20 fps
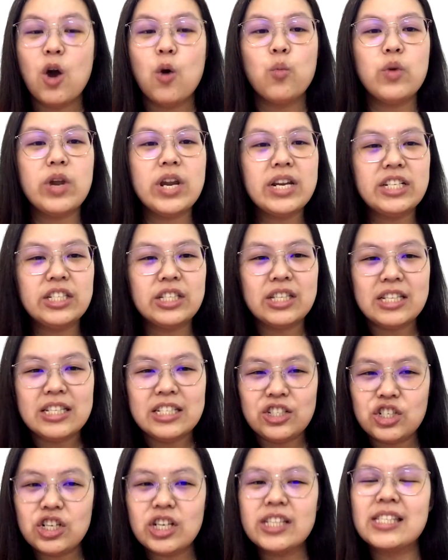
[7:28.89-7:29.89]
we
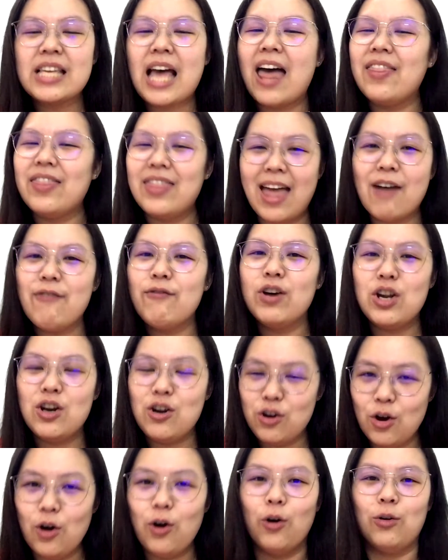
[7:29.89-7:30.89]
just never
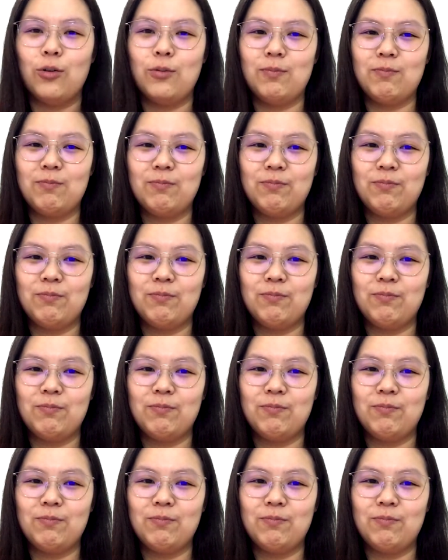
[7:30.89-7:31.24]
know